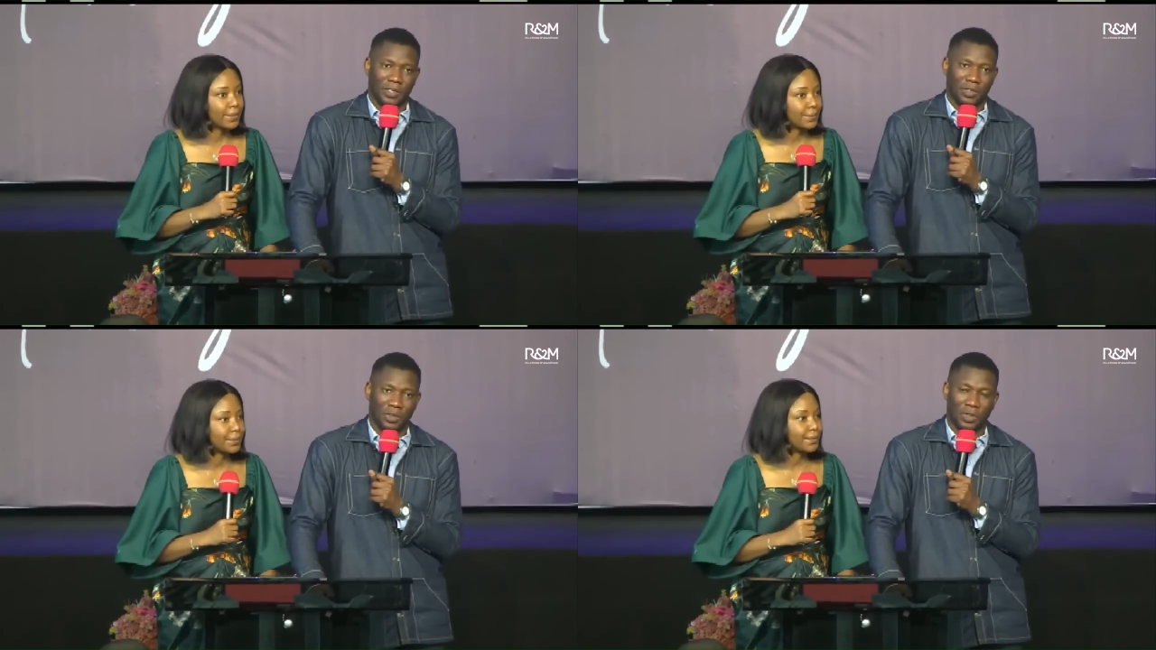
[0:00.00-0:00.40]

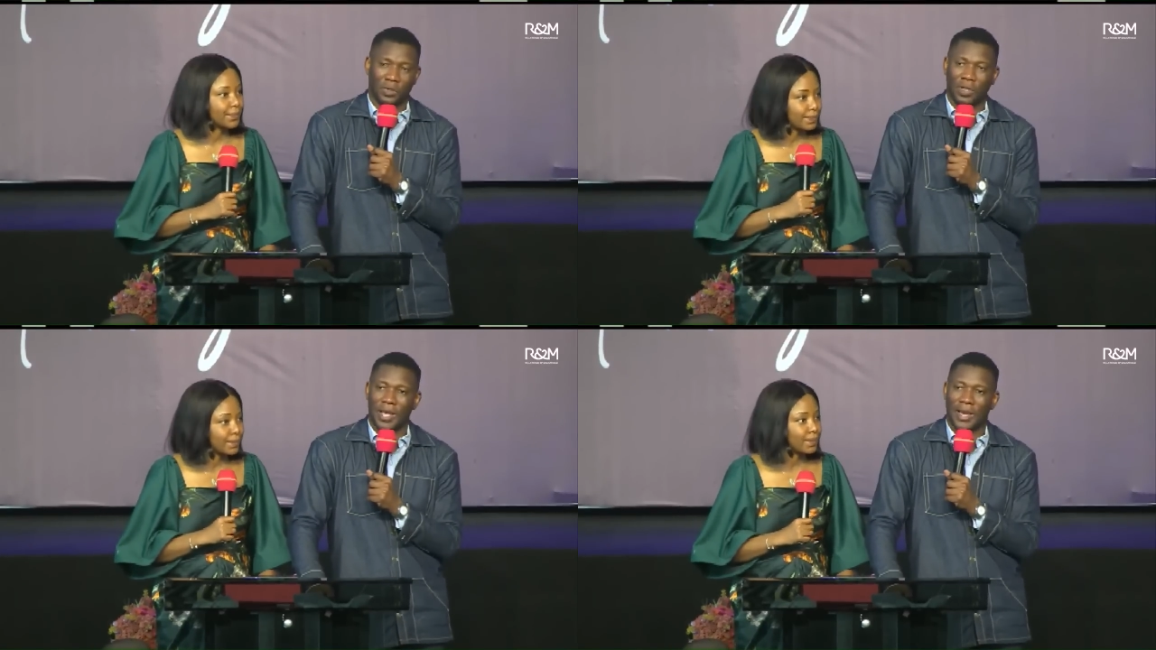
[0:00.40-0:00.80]
Speaker 1: You know, you
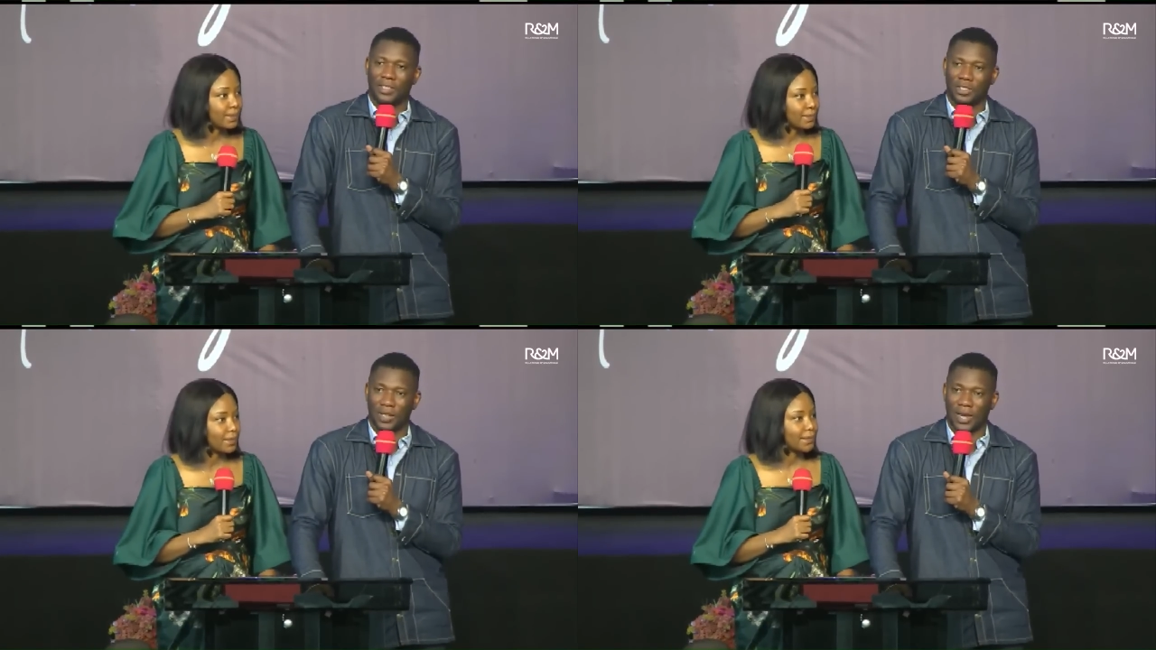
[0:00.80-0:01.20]
only
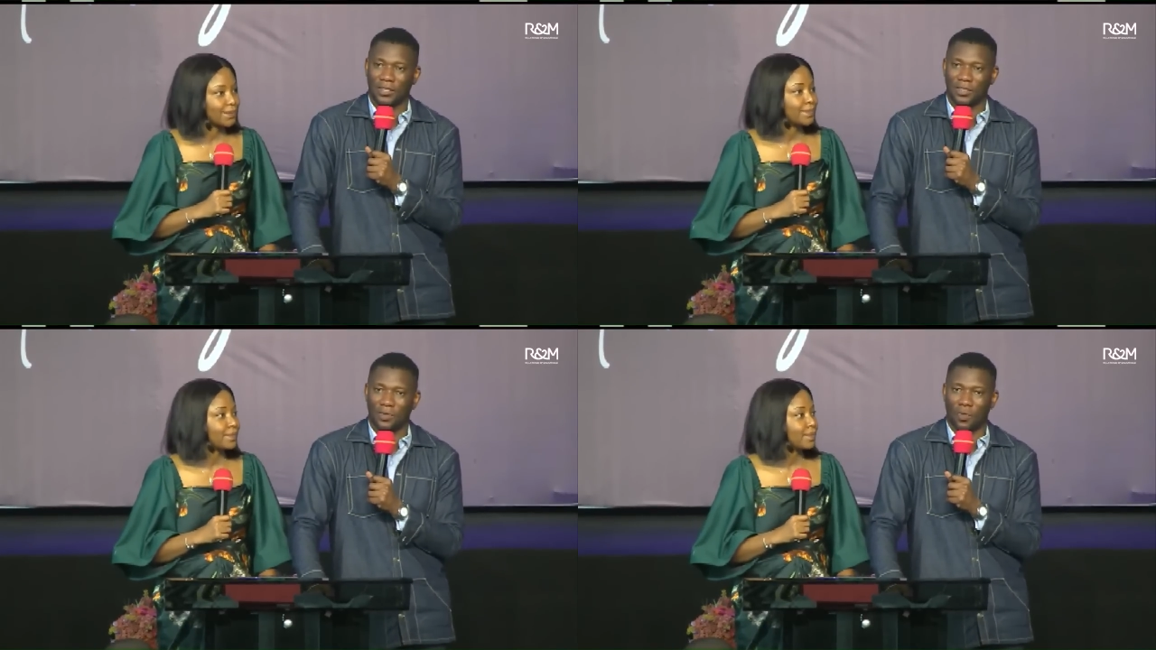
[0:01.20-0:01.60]

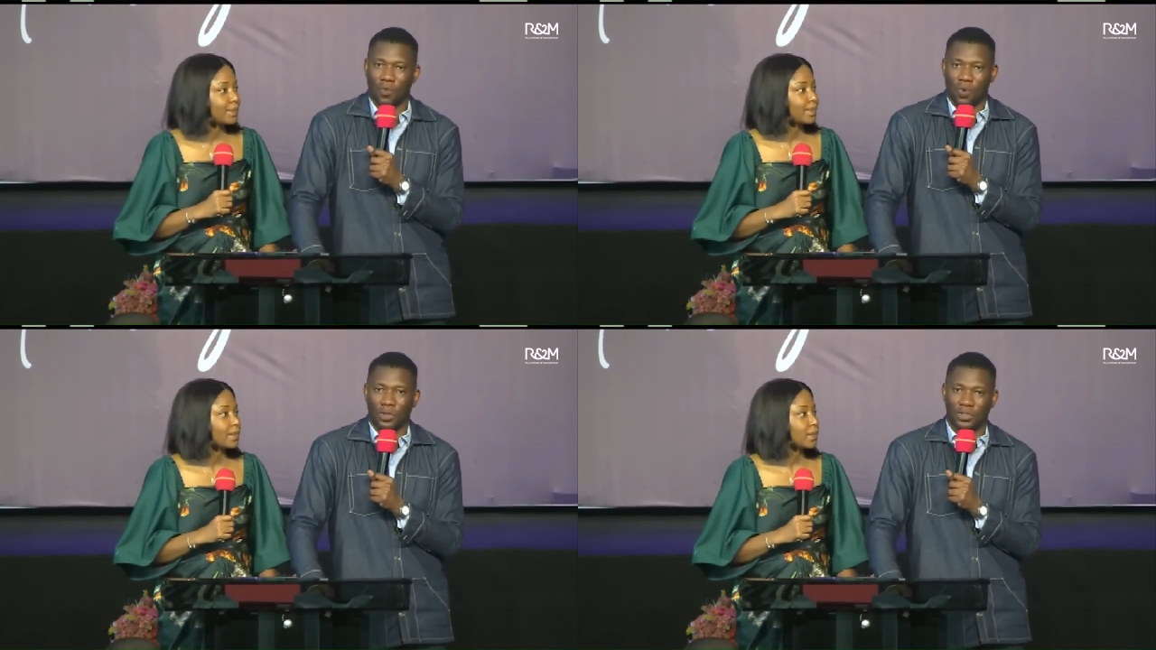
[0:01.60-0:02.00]
attract
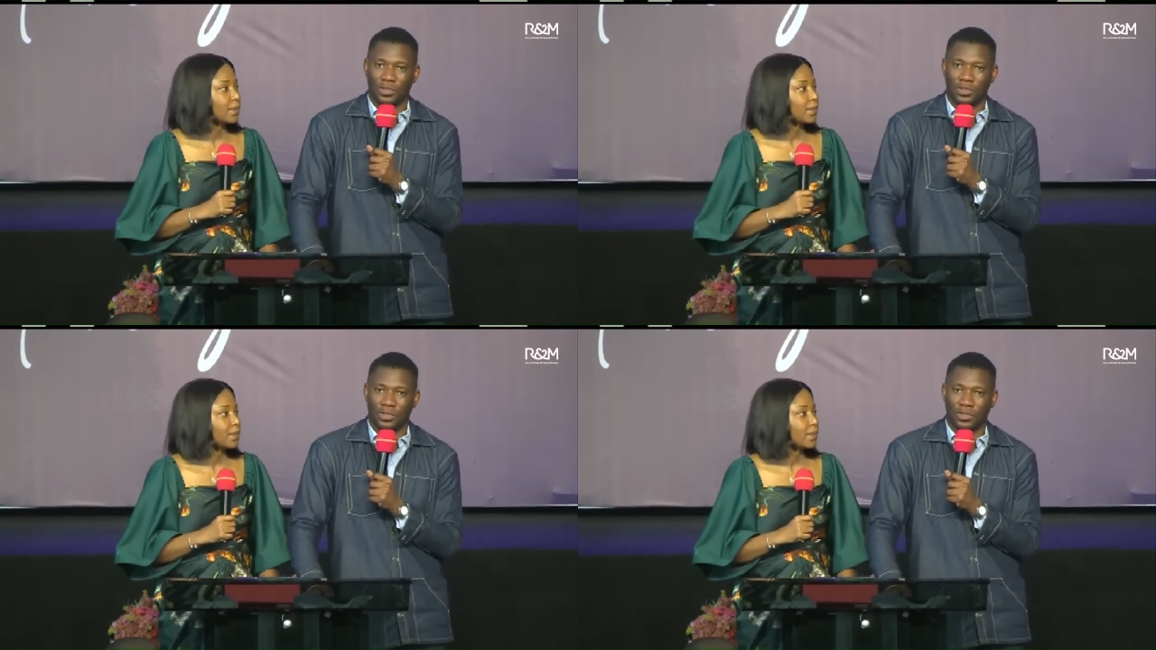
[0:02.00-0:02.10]
what